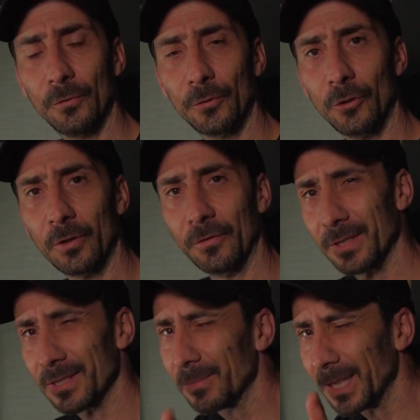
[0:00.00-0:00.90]

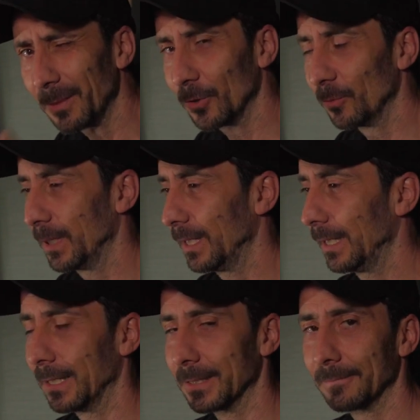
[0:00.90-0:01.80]
photographer sometimes could be really
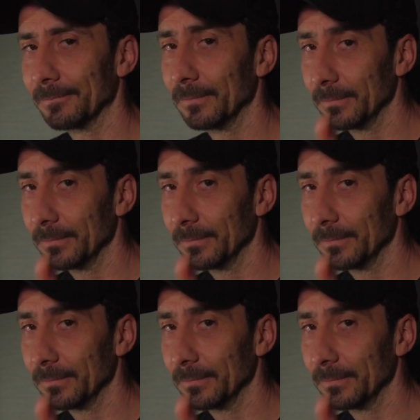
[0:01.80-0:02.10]
nice.